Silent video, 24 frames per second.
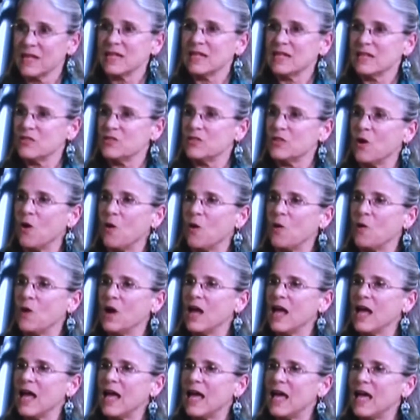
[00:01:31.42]
So
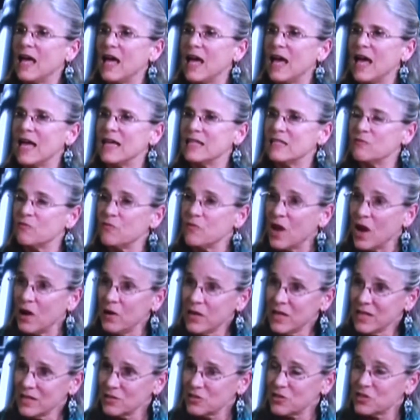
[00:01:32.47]
it's very
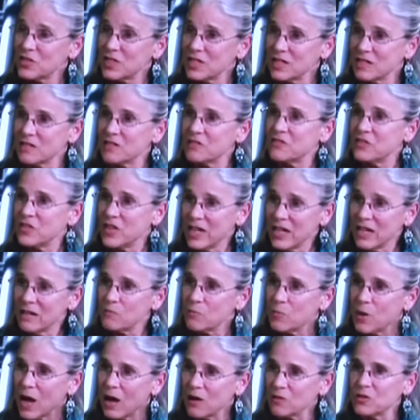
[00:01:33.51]
interesting to think
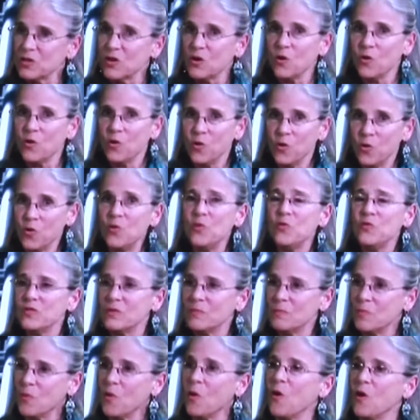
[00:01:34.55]
about who the
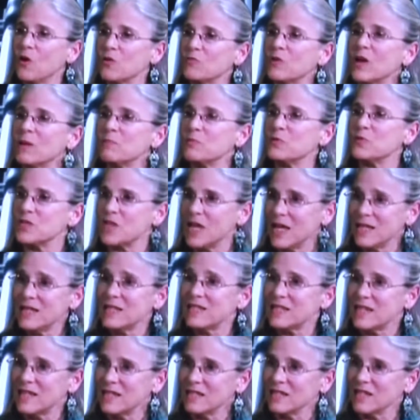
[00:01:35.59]
boar represents
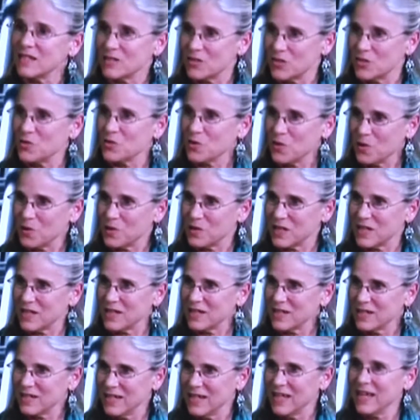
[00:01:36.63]
in this story.
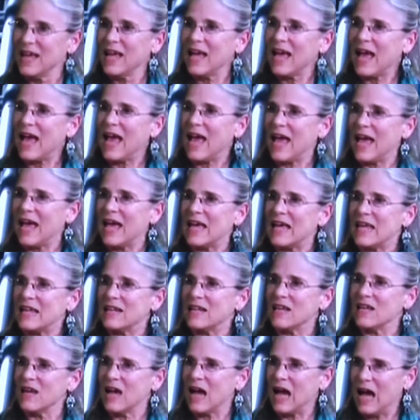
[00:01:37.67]
And
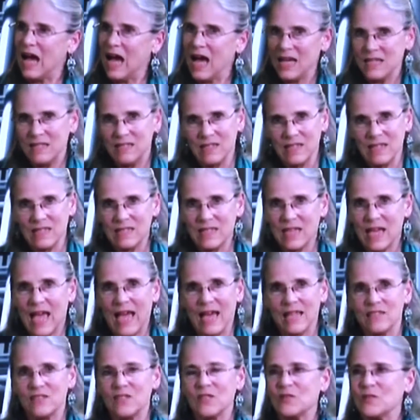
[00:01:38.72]
I think the
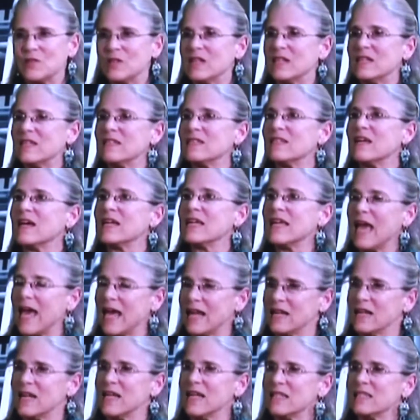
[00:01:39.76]
answer is,
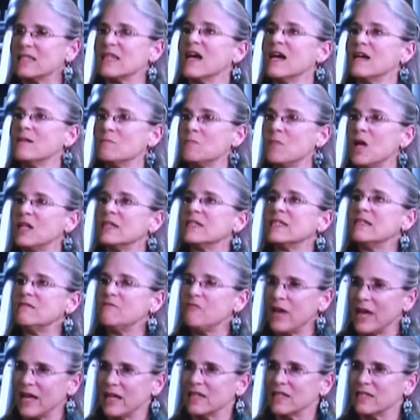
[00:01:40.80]
again, it's
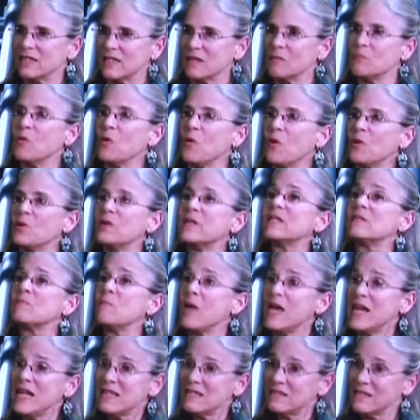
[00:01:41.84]
multivalent. The boar is
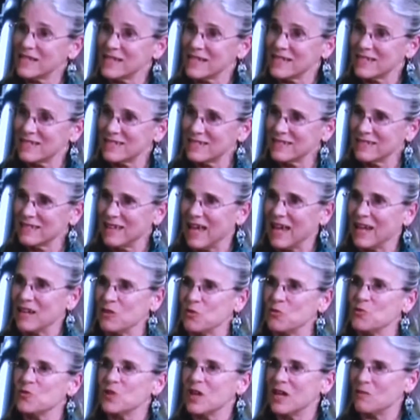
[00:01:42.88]
many things. And
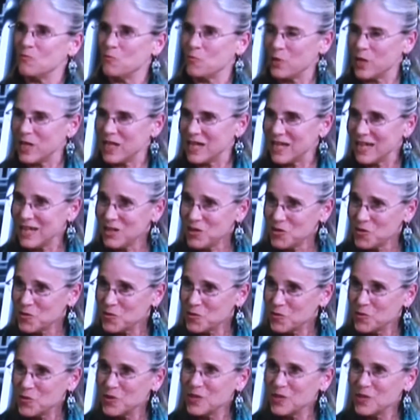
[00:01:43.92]
you can read into